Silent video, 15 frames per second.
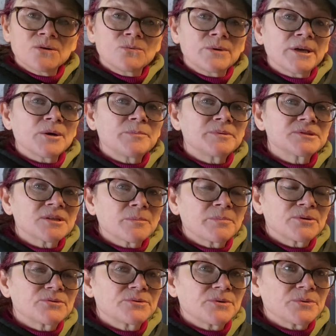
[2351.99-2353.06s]
We opened up
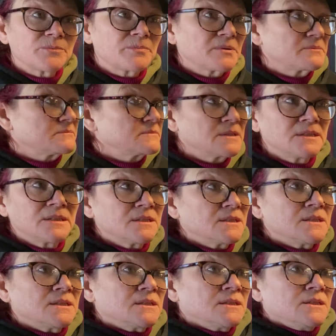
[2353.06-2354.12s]
a group
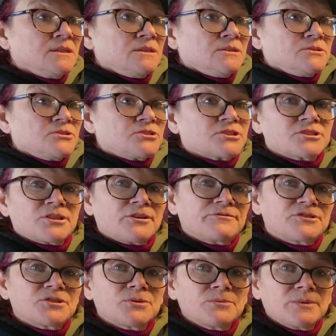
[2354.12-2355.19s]
just over
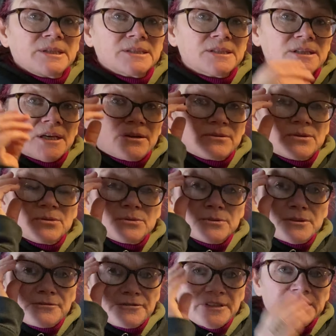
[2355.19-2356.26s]
two weeks ago called
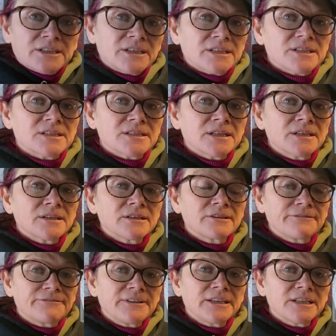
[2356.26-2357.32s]
the Phoenix,
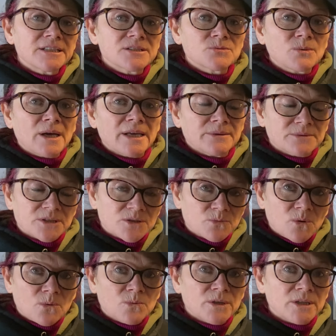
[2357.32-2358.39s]
the Phoenix Way, which is
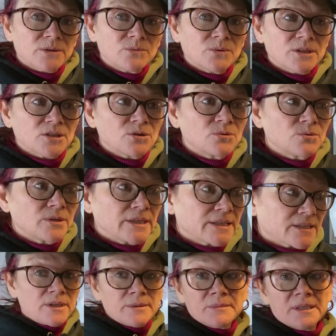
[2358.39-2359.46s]
what we're, we're
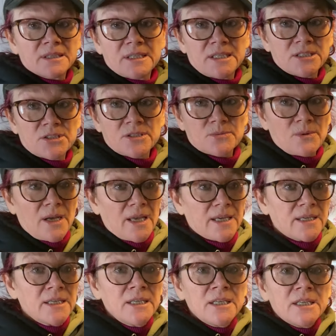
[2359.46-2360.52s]
calling Mother Nature's
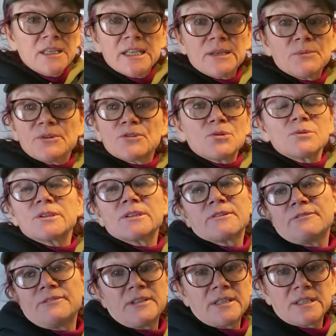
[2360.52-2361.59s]
Way. It, we called it the
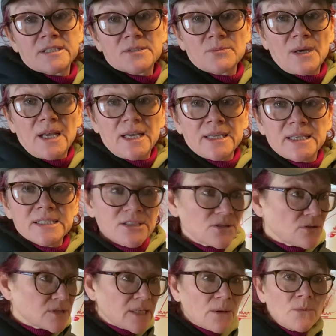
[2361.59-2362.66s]
Phoenix Way. It's
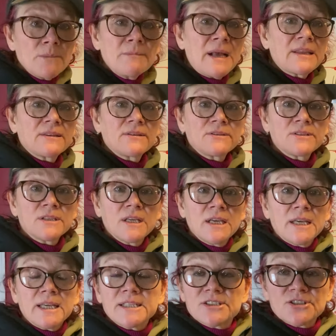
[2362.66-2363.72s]
not our method,
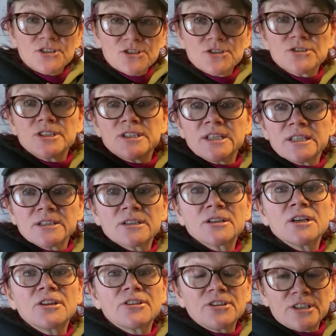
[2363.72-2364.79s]
it's studying
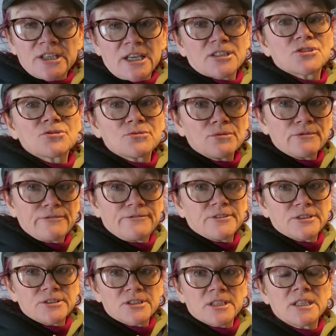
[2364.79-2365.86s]
the natural
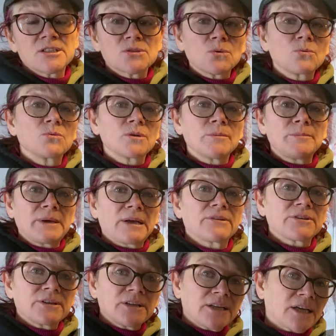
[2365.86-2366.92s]
foot. It's all
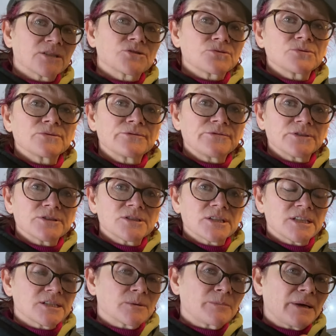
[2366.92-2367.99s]
about the natural foot.
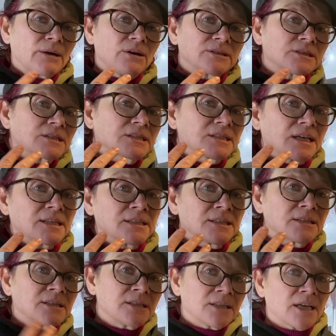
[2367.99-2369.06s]
It's about
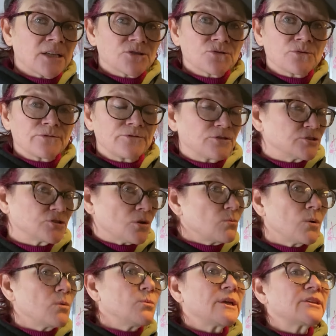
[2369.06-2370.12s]
understanding the natural foot, not
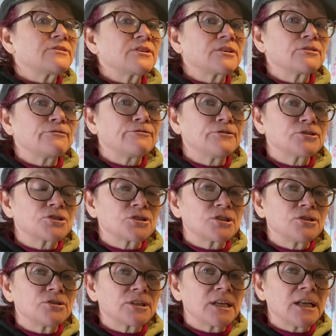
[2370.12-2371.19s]
what we think the foot should
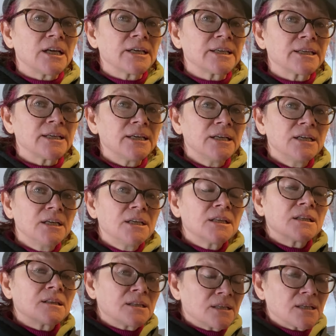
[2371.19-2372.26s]
look like,
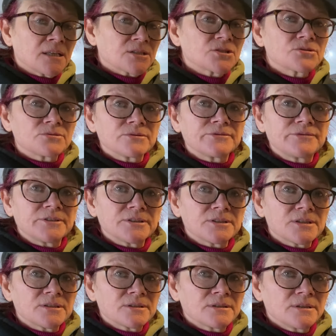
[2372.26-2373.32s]
the natural foot.